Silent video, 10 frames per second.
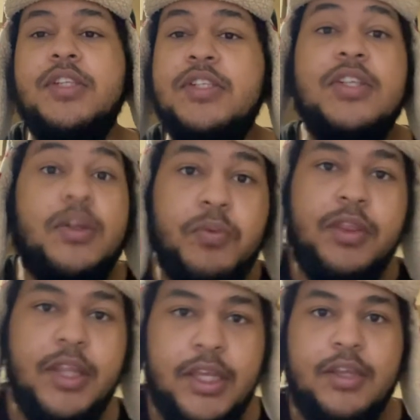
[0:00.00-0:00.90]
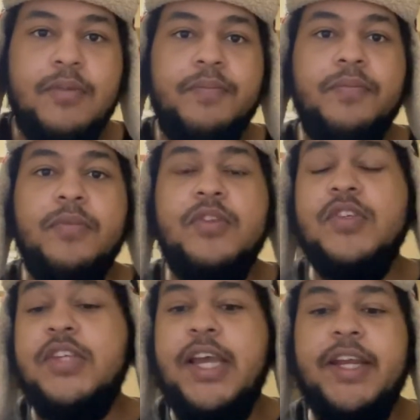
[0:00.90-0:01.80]
done with like
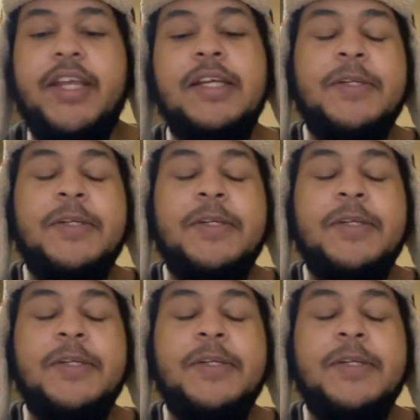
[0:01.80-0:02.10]
society.